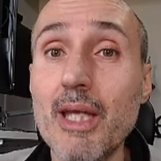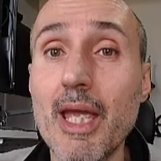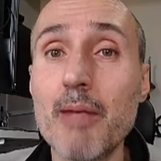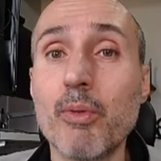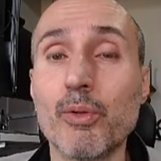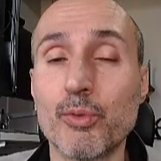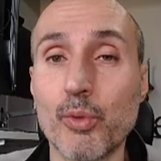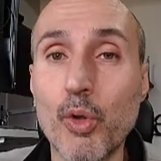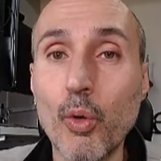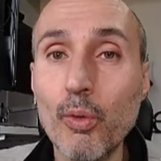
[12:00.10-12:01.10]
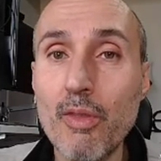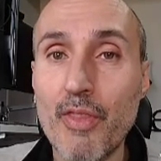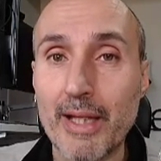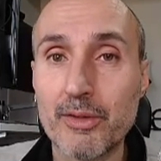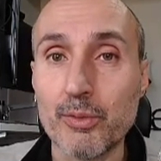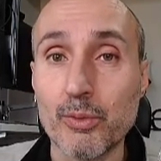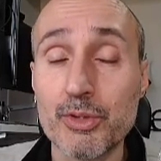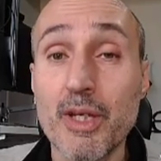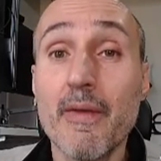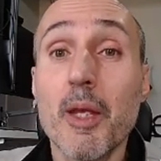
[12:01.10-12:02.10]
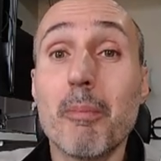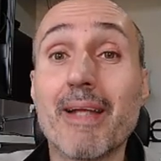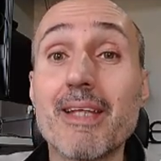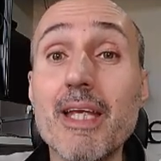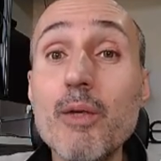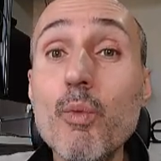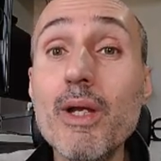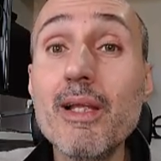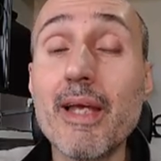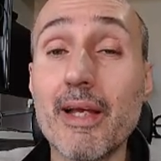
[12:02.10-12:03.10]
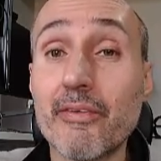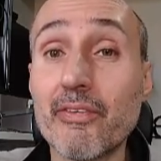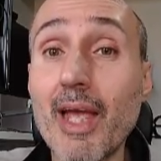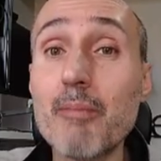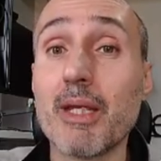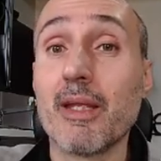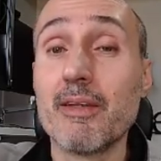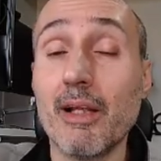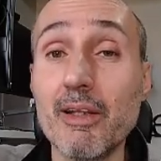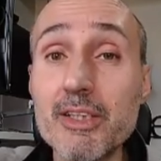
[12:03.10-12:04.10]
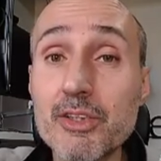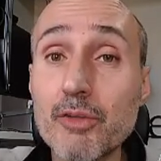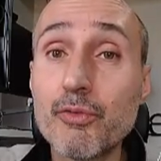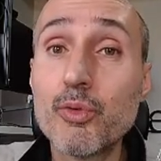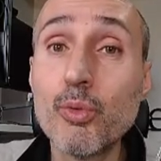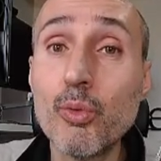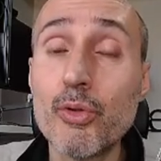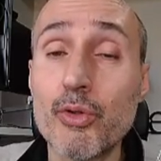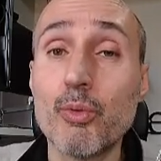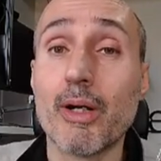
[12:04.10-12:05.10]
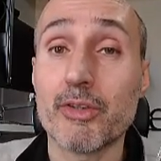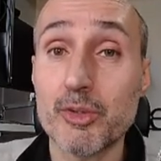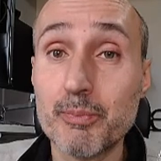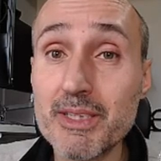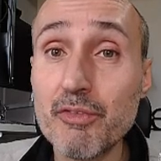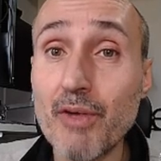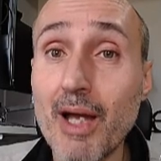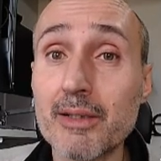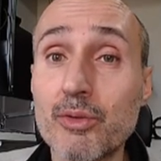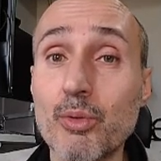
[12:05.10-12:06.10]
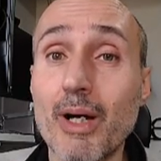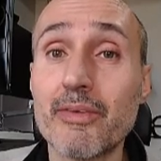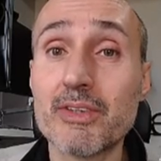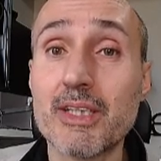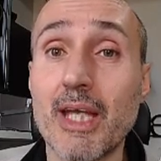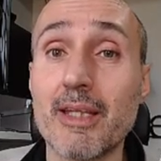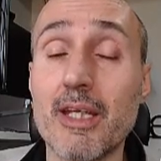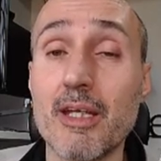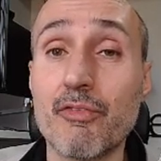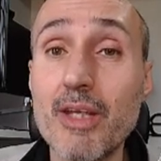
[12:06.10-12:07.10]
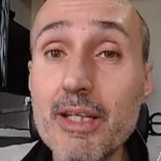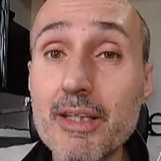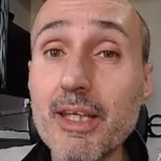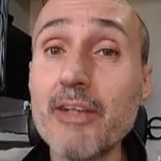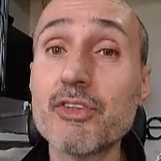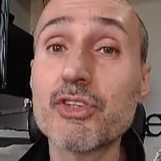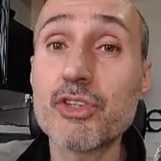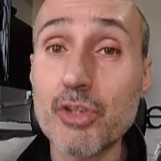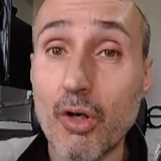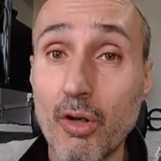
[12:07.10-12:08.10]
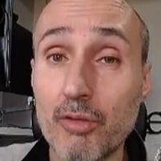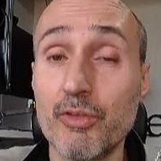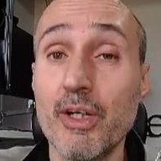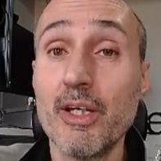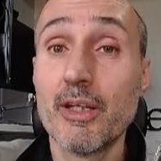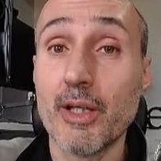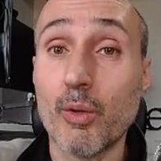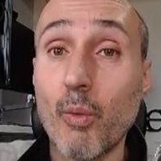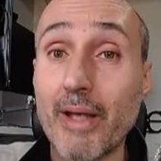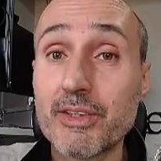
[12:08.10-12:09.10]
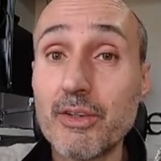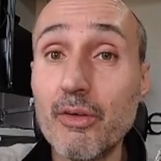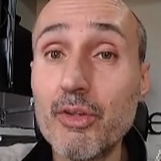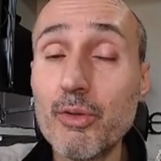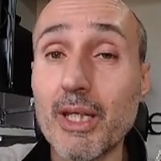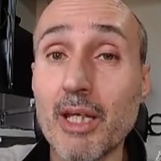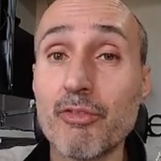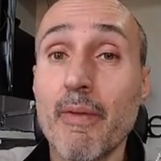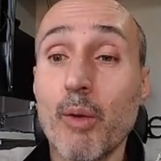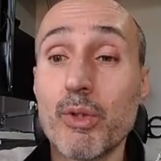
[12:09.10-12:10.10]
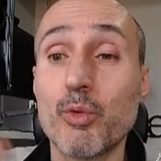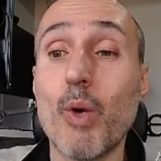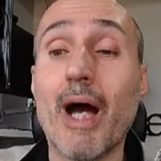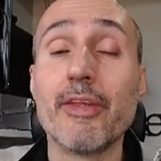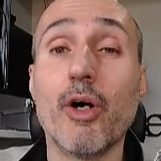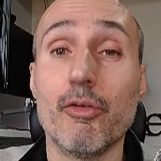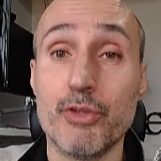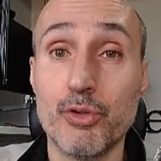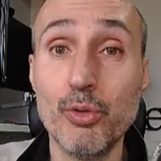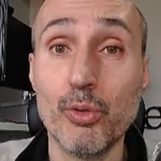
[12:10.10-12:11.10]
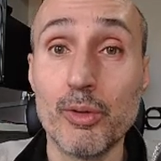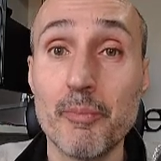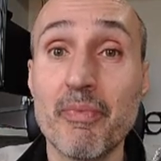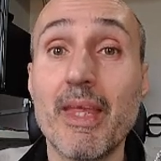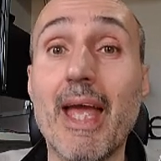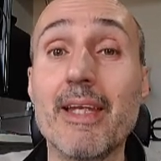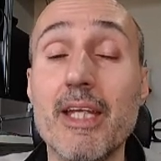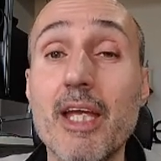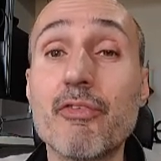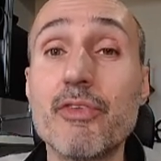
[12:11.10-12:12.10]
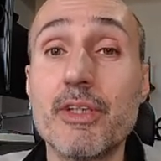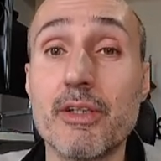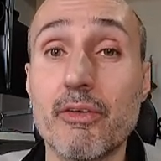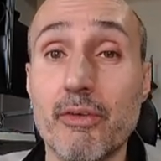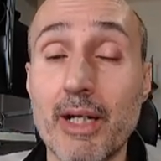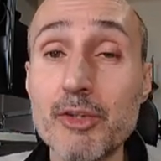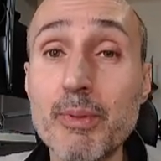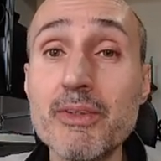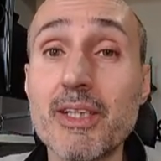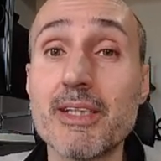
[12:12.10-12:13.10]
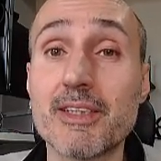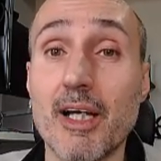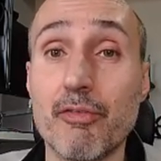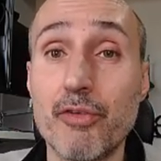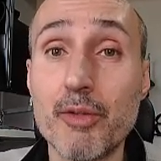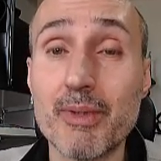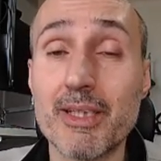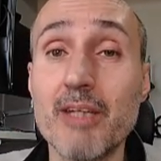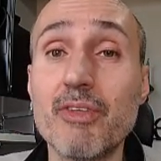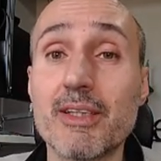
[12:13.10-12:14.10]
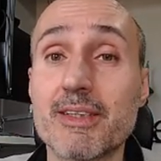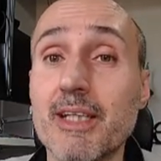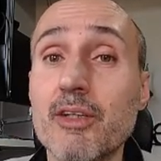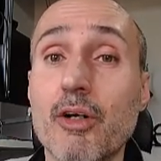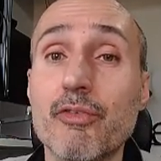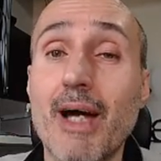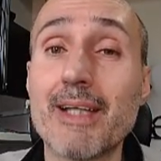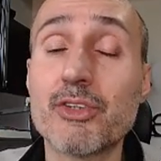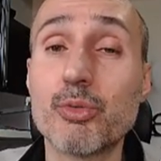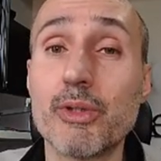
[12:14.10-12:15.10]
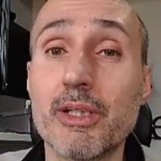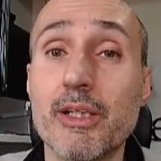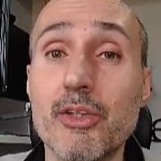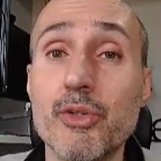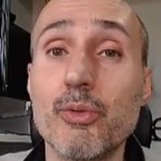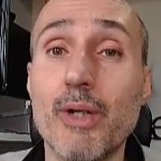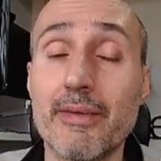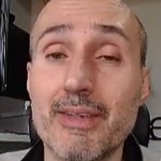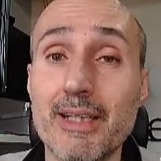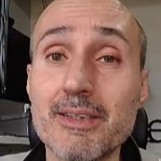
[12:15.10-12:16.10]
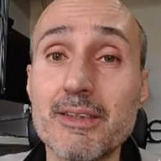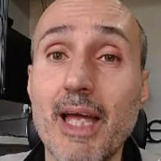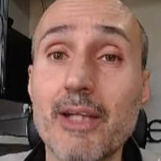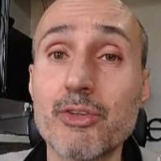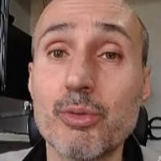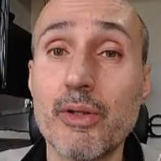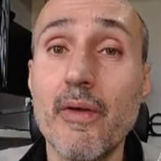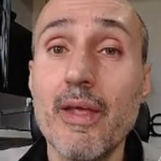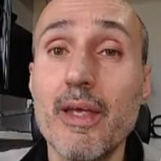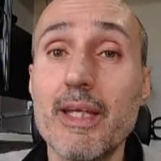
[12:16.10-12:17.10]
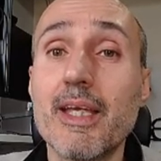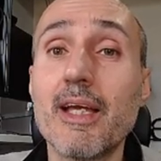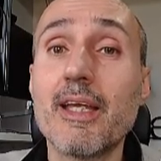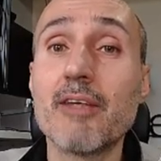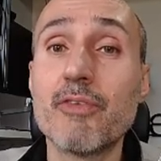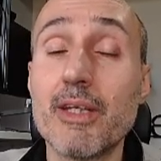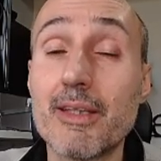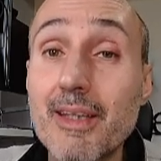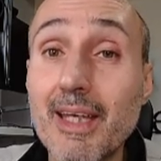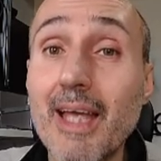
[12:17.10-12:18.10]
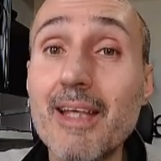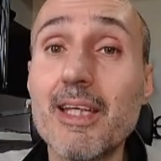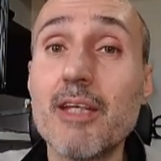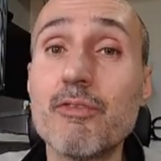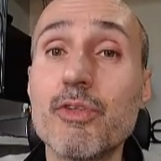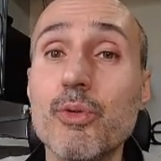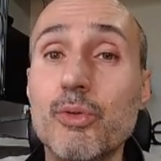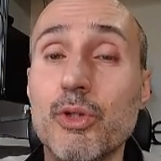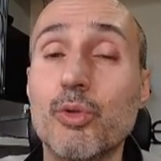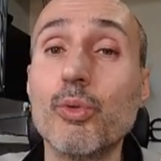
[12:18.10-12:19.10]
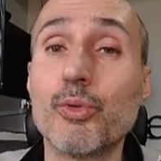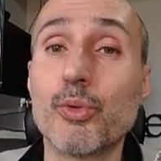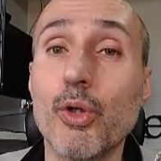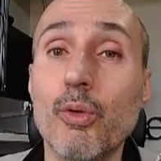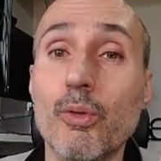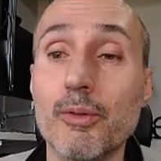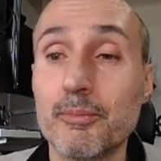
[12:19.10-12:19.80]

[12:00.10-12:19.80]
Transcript: able to call that tools, but it will examine the list of tools you are specifying to understand if it can solve the question you give with one of the tools. And if the response is affirmative, instead of answering you a text answer, it can give you the tool to call.